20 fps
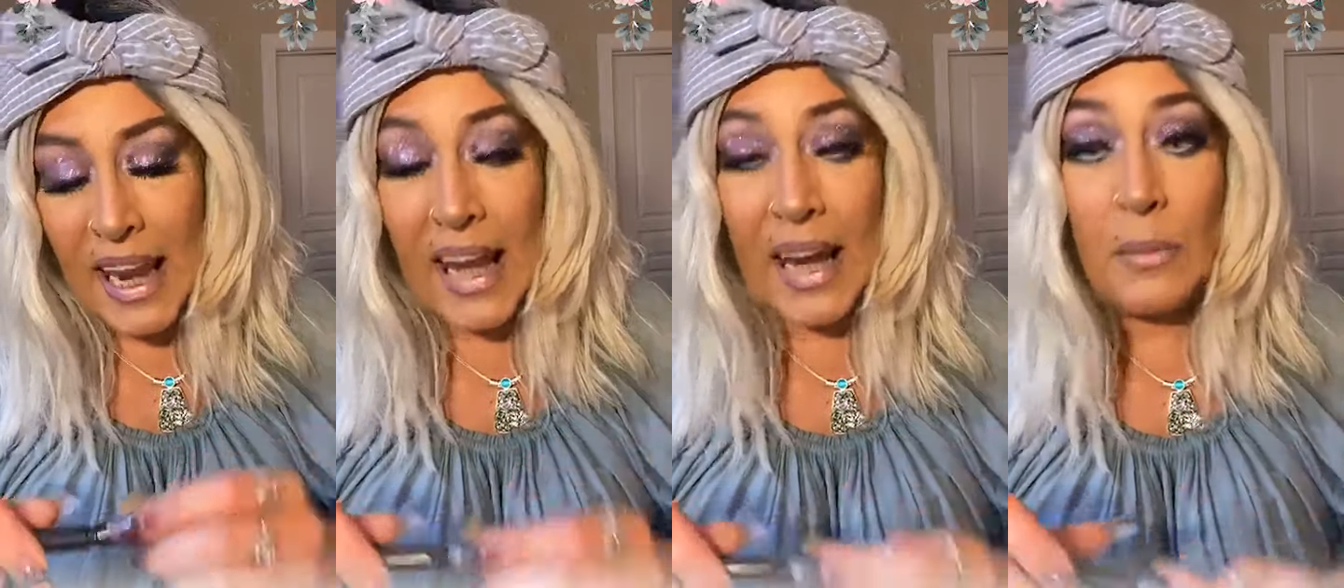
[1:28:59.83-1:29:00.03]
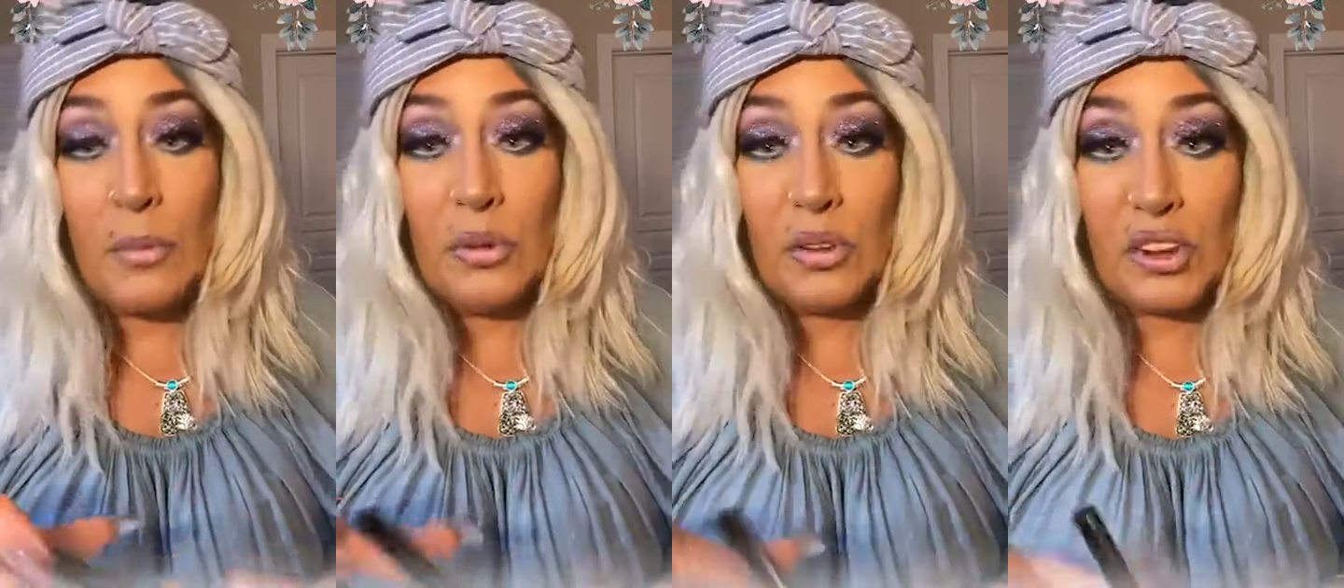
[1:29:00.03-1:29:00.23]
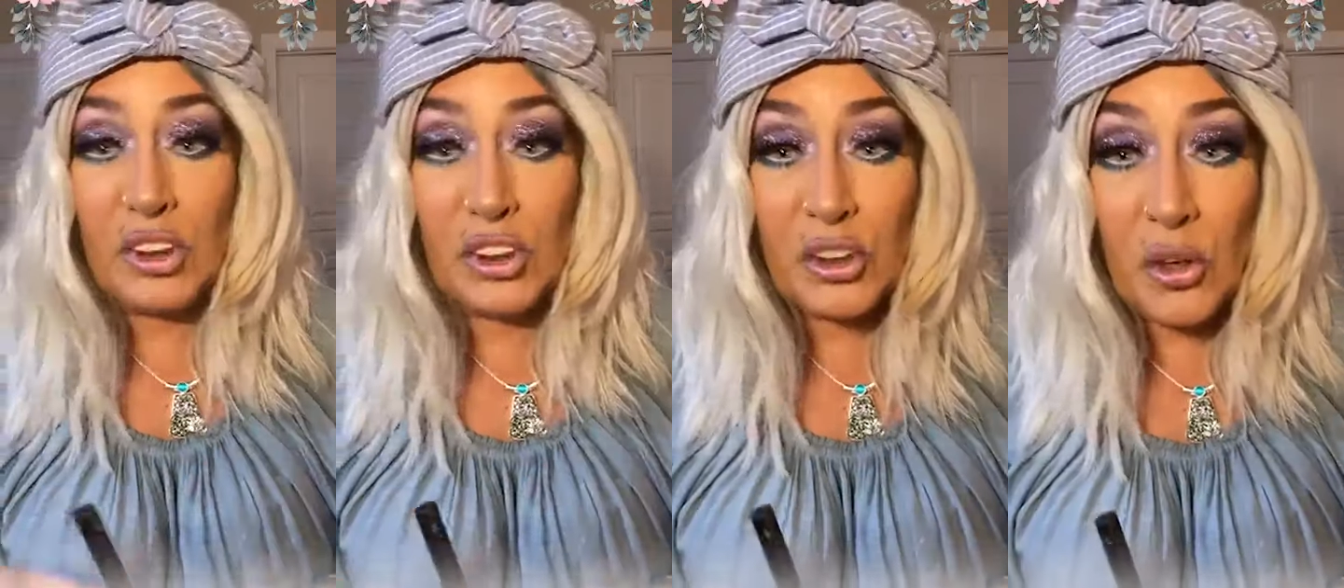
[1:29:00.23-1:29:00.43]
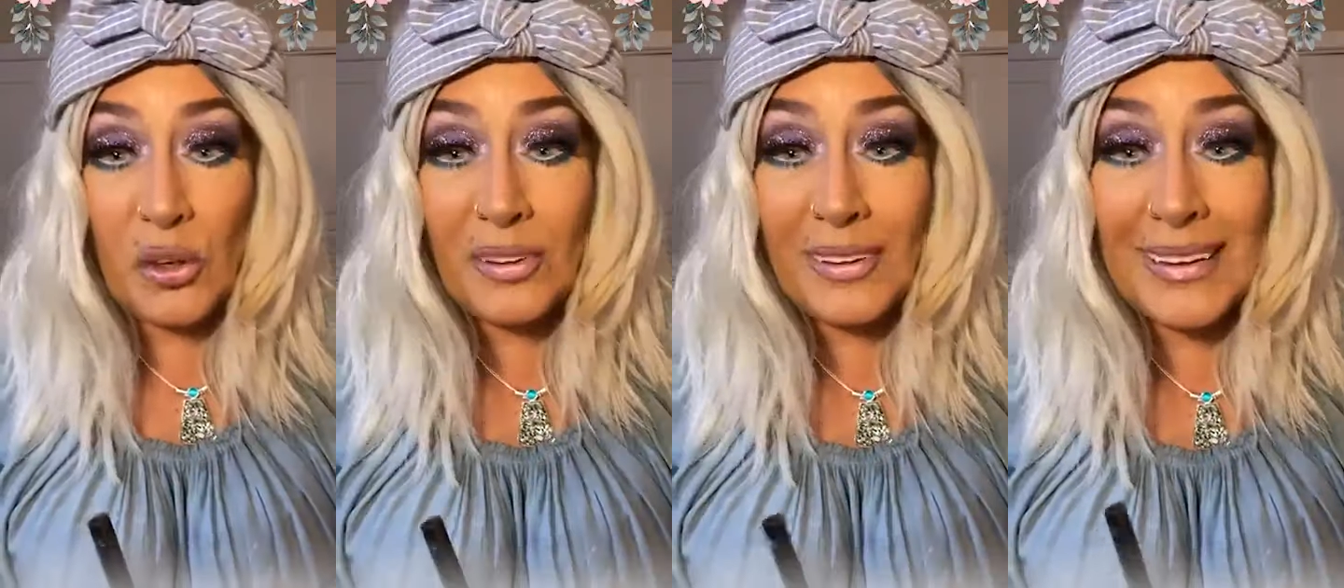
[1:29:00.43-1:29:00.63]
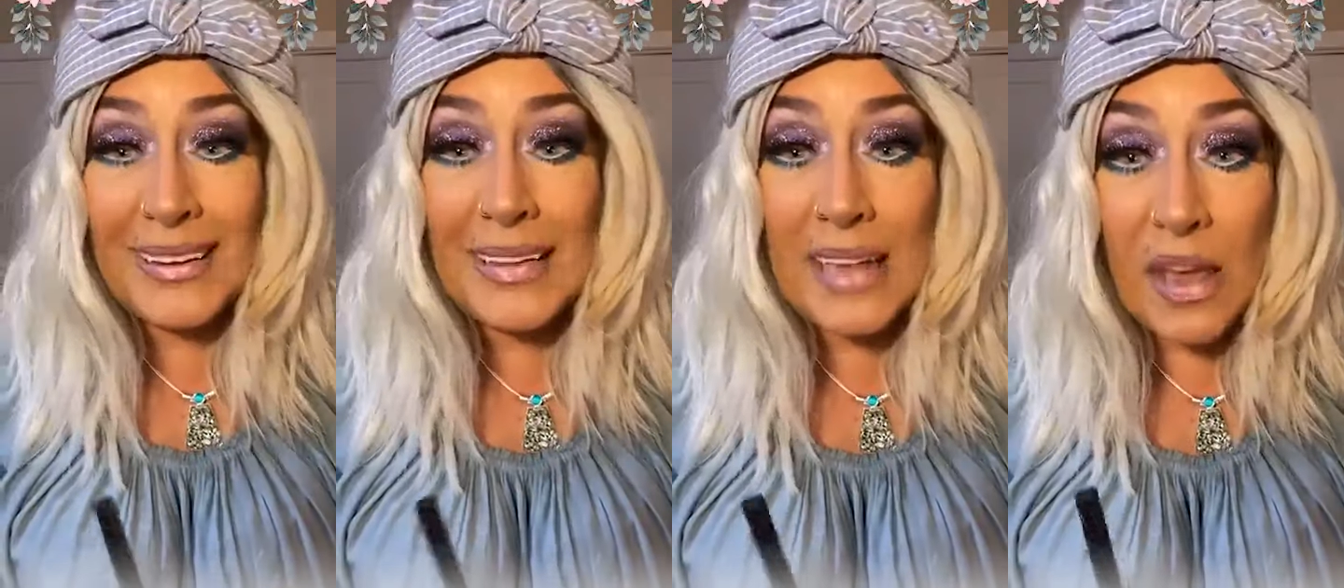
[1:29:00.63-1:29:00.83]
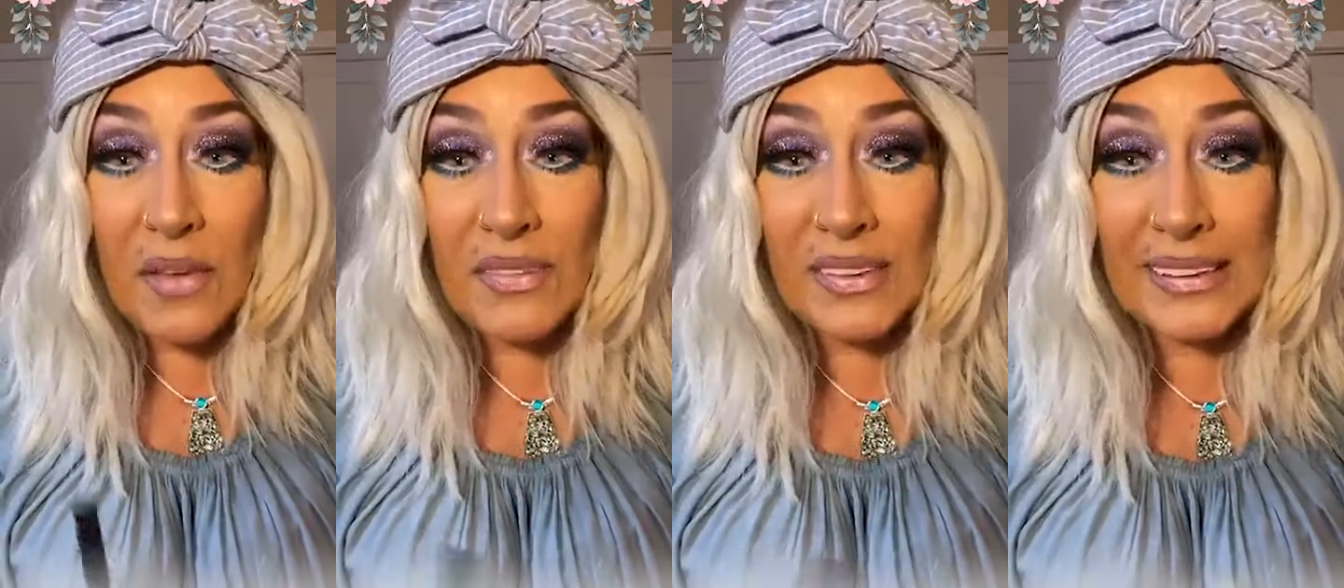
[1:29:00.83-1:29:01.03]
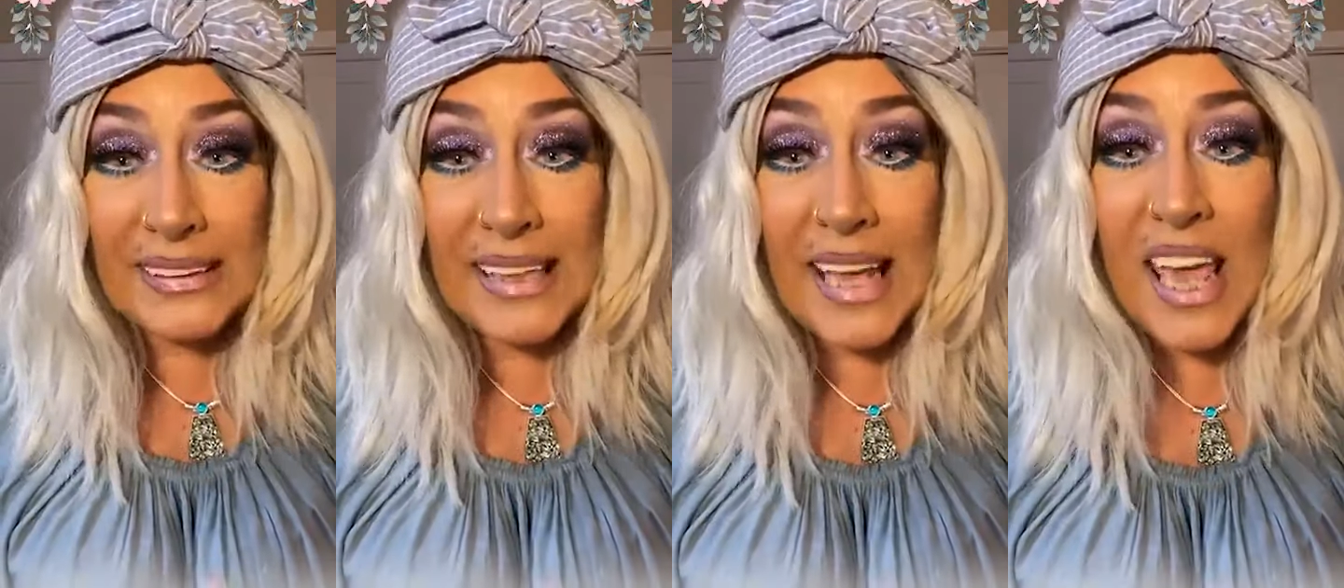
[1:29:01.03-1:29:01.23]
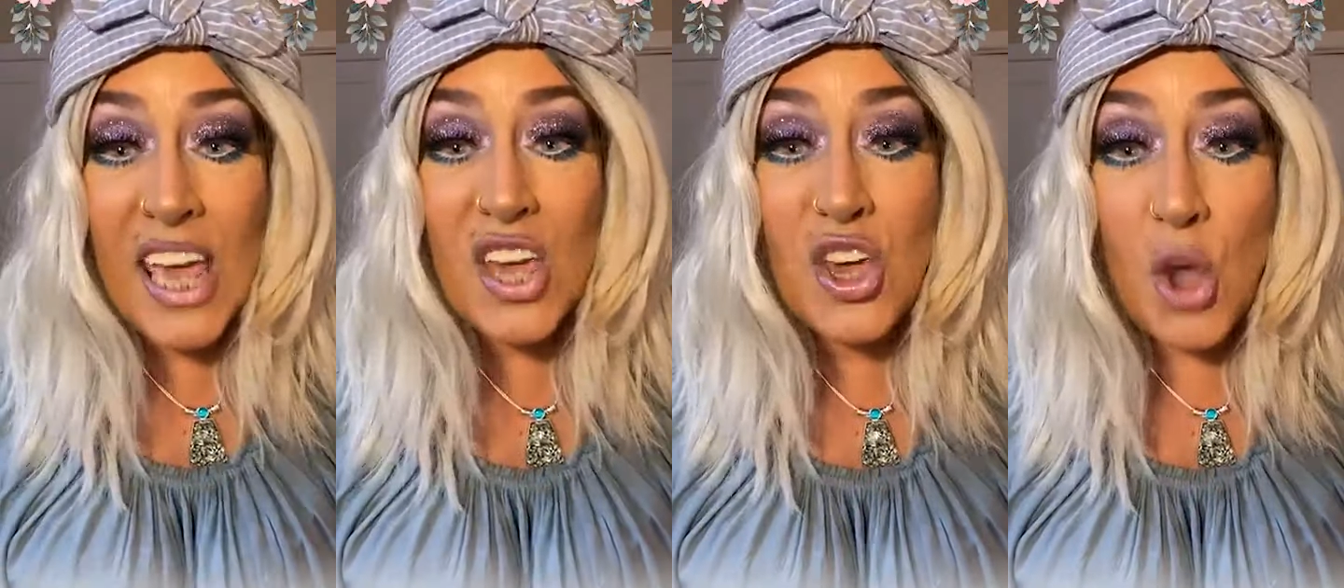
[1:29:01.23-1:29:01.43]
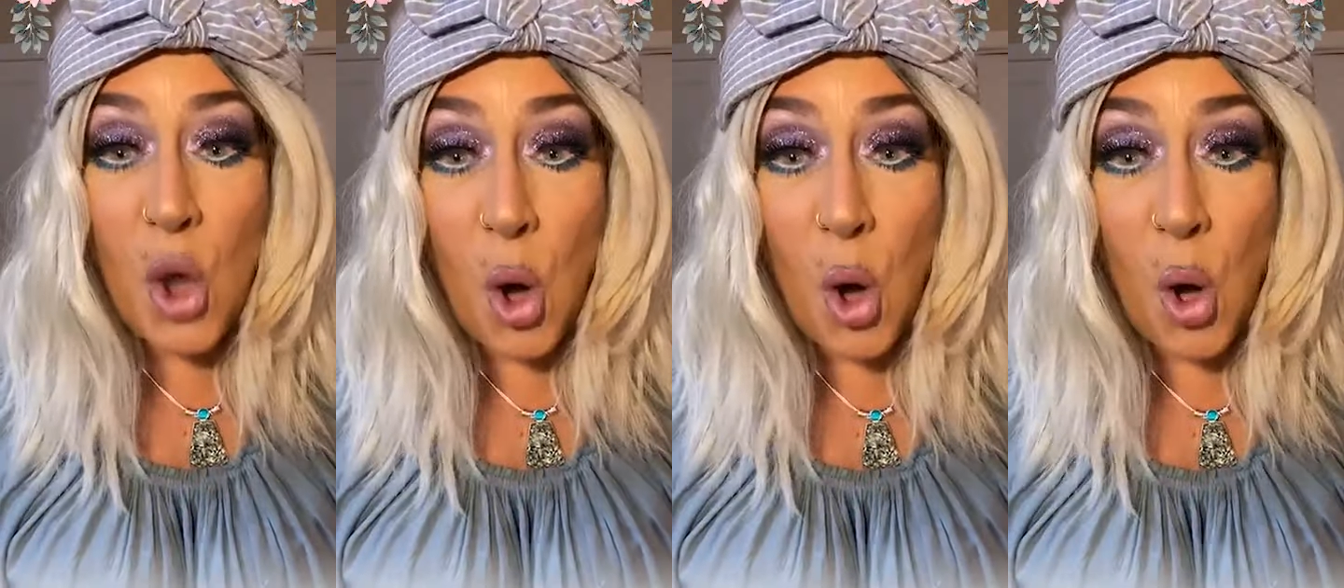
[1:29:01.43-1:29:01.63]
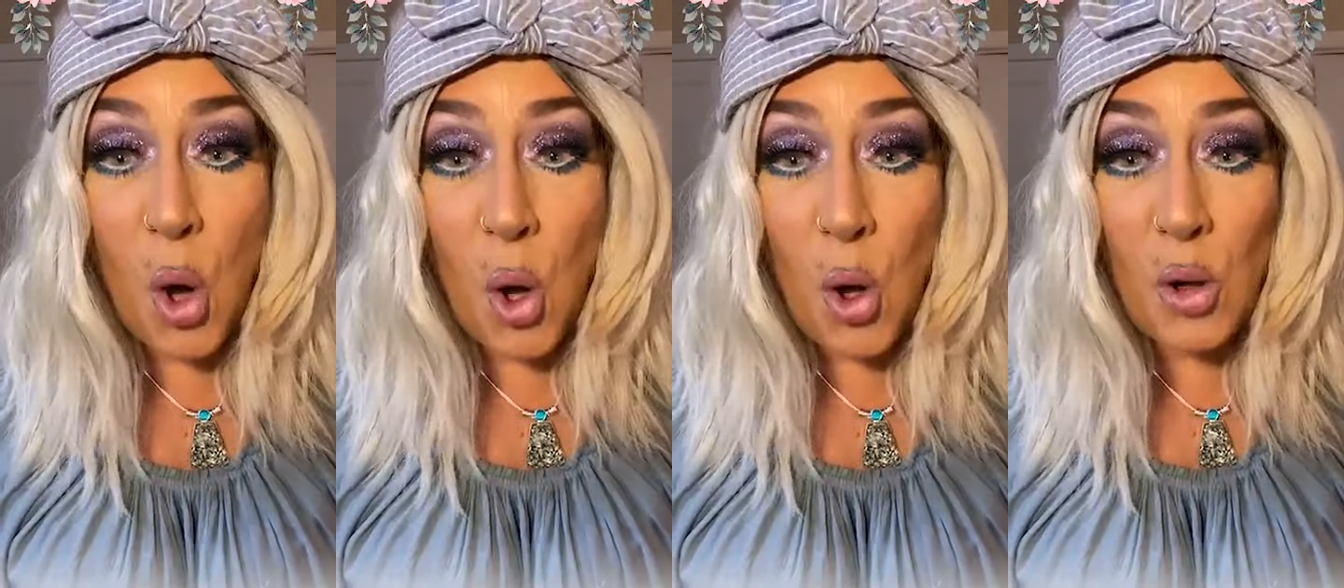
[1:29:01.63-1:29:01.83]
and I will certainly never say
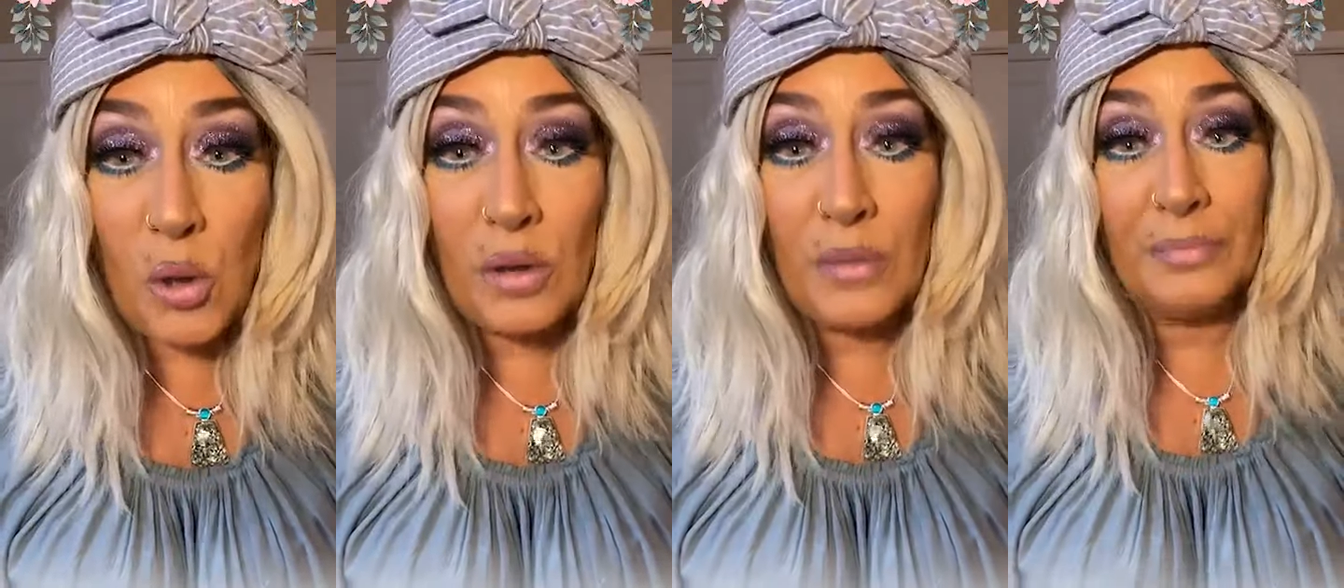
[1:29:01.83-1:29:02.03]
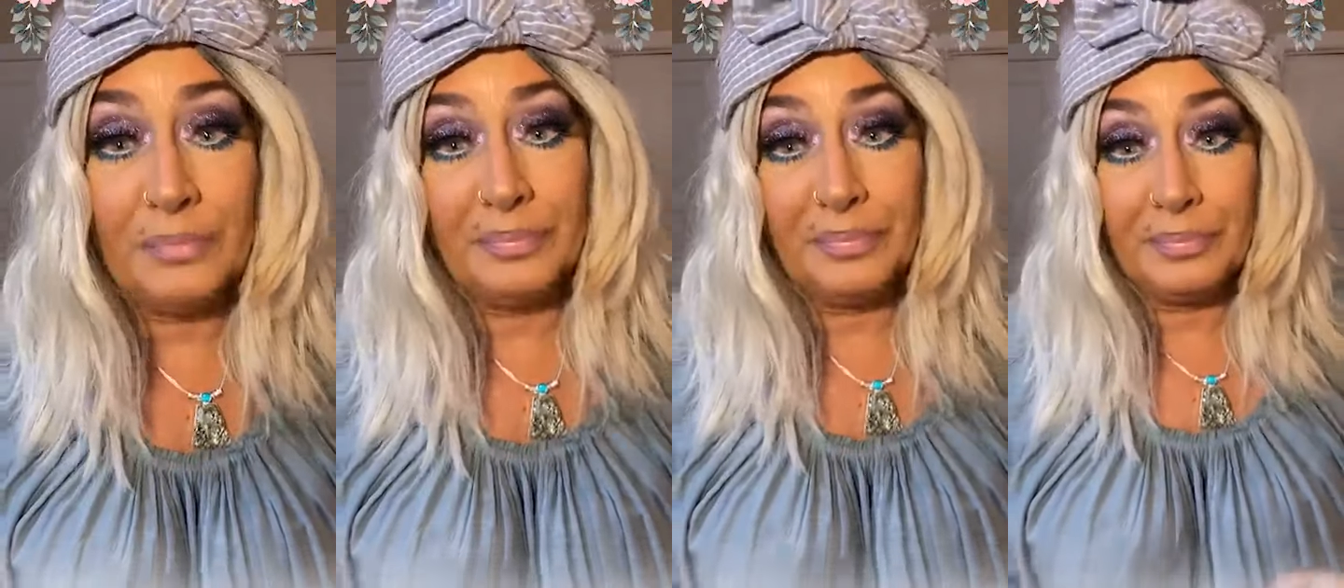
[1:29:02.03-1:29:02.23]
y'all.